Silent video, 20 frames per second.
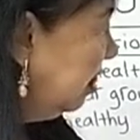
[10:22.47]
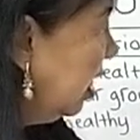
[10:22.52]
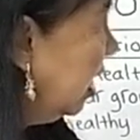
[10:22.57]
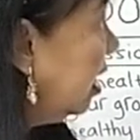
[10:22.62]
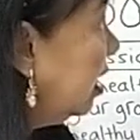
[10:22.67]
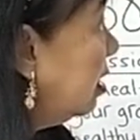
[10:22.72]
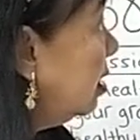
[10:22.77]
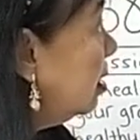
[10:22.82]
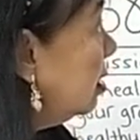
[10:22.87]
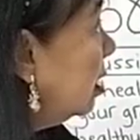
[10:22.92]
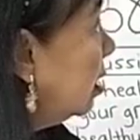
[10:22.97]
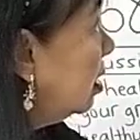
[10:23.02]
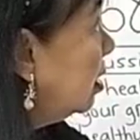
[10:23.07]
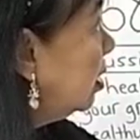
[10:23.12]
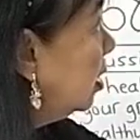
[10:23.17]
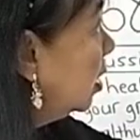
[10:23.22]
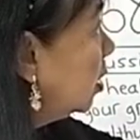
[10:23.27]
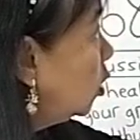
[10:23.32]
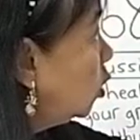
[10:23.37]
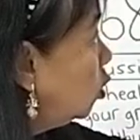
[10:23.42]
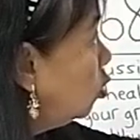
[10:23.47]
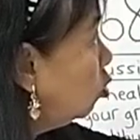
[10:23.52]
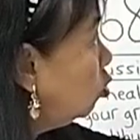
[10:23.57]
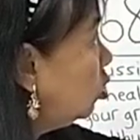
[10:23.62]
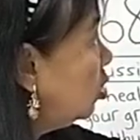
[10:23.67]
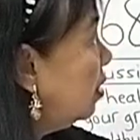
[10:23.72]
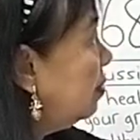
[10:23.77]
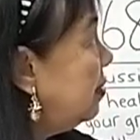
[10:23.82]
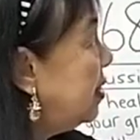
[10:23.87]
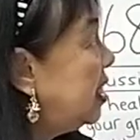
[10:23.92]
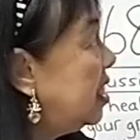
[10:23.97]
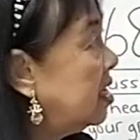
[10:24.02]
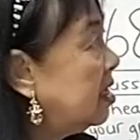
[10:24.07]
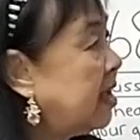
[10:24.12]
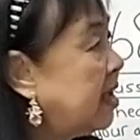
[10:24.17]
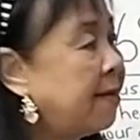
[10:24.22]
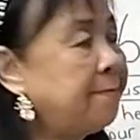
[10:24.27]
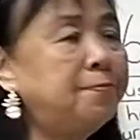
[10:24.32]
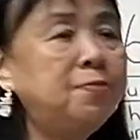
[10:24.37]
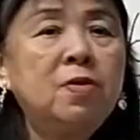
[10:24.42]
think the social media
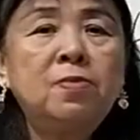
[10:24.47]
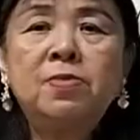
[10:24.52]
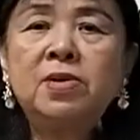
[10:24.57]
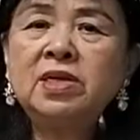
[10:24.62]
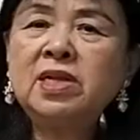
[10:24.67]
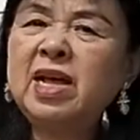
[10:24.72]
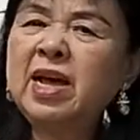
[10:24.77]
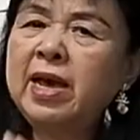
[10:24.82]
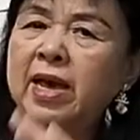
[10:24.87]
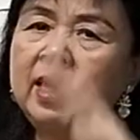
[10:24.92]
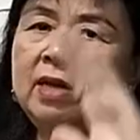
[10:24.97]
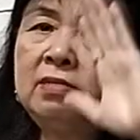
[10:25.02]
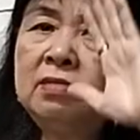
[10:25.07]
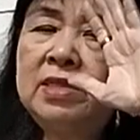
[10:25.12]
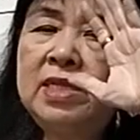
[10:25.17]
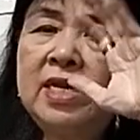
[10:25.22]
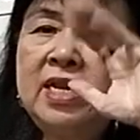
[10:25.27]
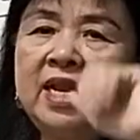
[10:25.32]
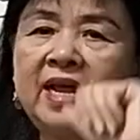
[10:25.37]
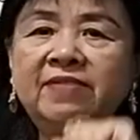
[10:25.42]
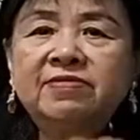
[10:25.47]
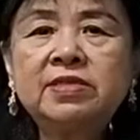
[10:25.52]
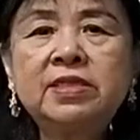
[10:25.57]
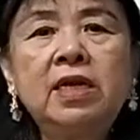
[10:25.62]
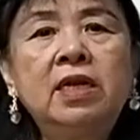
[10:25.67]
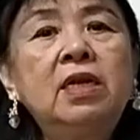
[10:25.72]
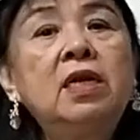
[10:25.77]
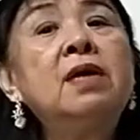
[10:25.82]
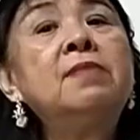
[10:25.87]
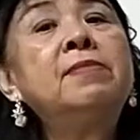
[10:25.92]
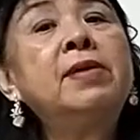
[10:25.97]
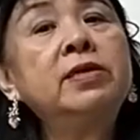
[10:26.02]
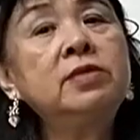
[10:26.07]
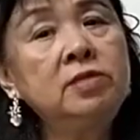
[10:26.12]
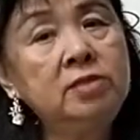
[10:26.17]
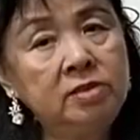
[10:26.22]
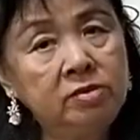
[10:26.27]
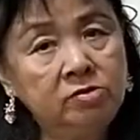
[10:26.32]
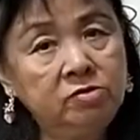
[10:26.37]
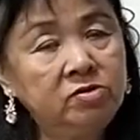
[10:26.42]
can promote a healthy lifestyle
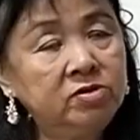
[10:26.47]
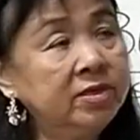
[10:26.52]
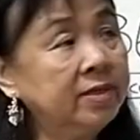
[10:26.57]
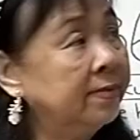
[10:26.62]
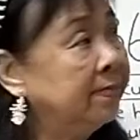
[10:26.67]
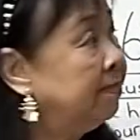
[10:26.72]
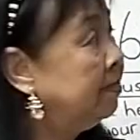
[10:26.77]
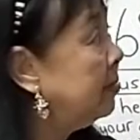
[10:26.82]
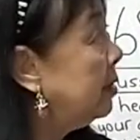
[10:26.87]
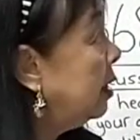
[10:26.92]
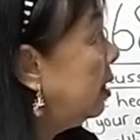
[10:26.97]
among children.